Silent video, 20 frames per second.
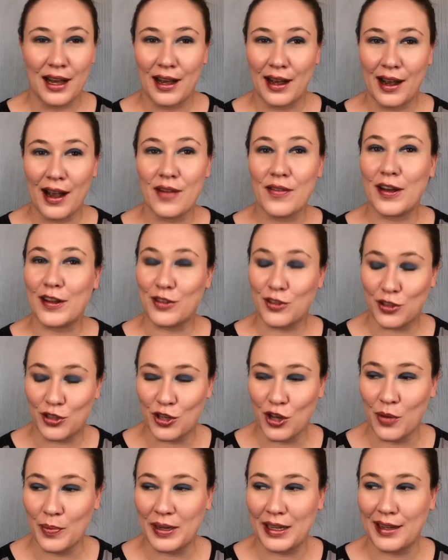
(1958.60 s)
I've had
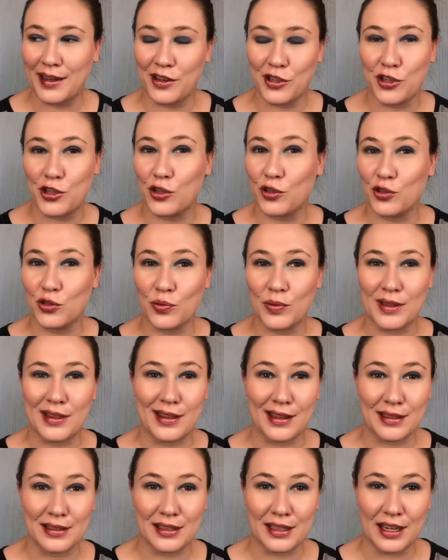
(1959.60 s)
so many issues with
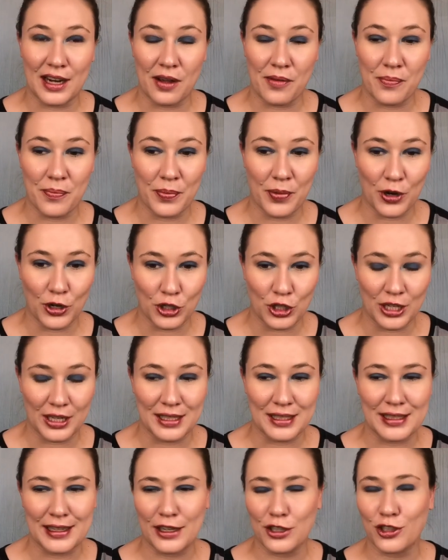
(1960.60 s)
things that I've
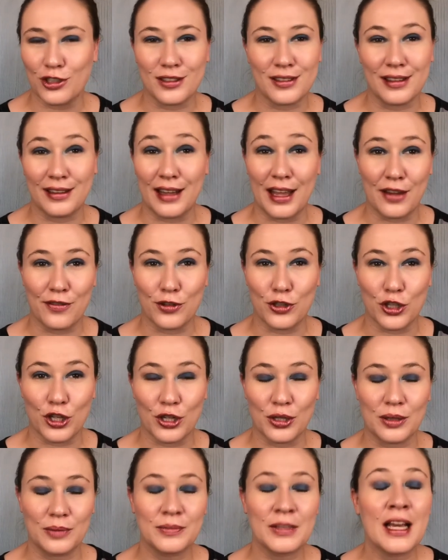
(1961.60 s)
purchased and just life in
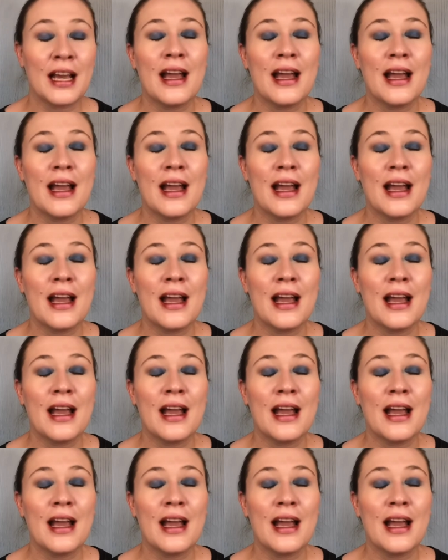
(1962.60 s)
general.